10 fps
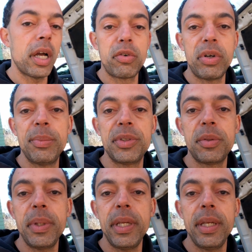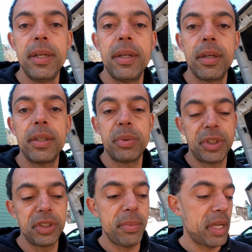Grim Speed,
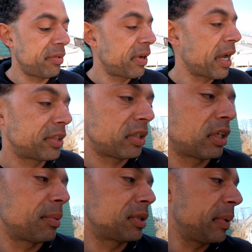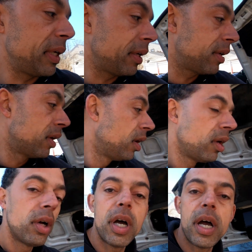which is a manufacturer, Grim Speed
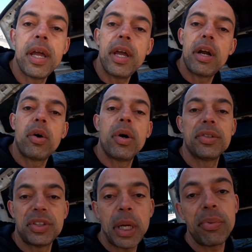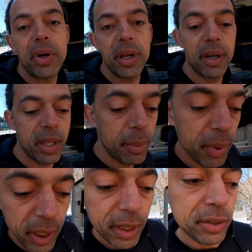air oil separator that I'm
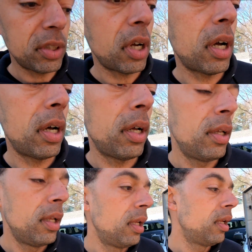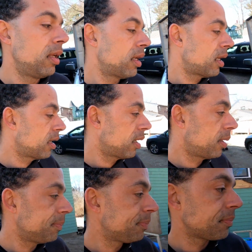going to install,
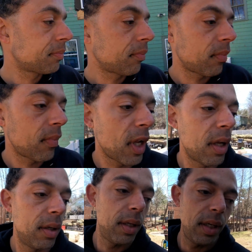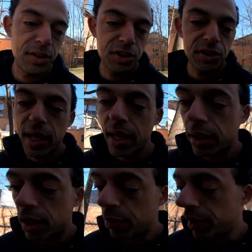and it's just kind of
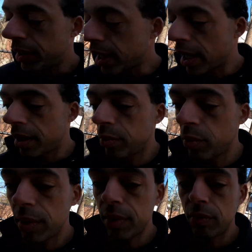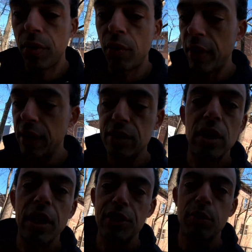going to be the
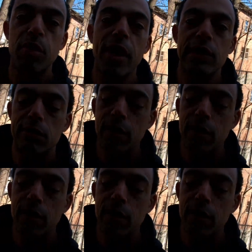reinstallation process of